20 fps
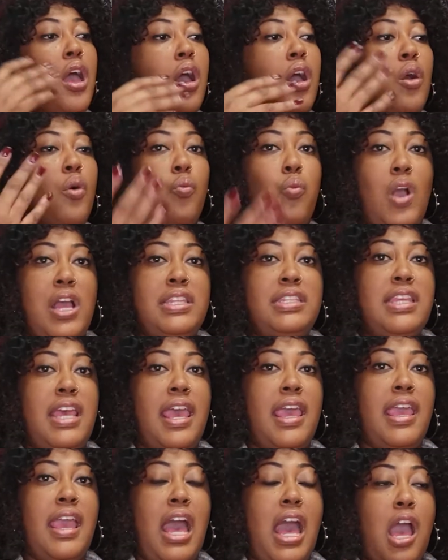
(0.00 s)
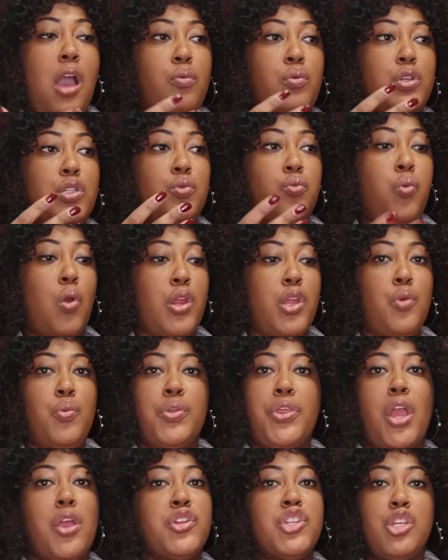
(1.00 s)
One day I was working with
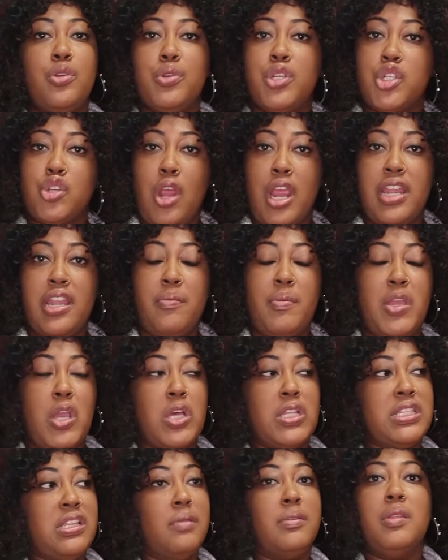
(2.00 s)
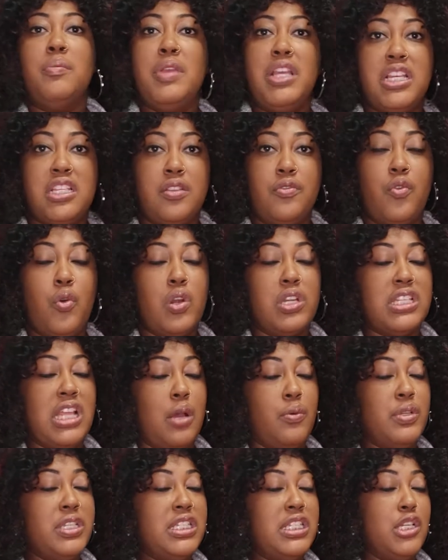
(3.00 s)
her. She was training me on something because, of course, I
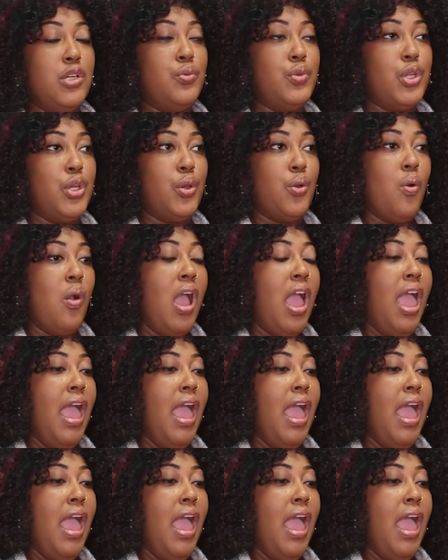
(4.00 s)
was still new.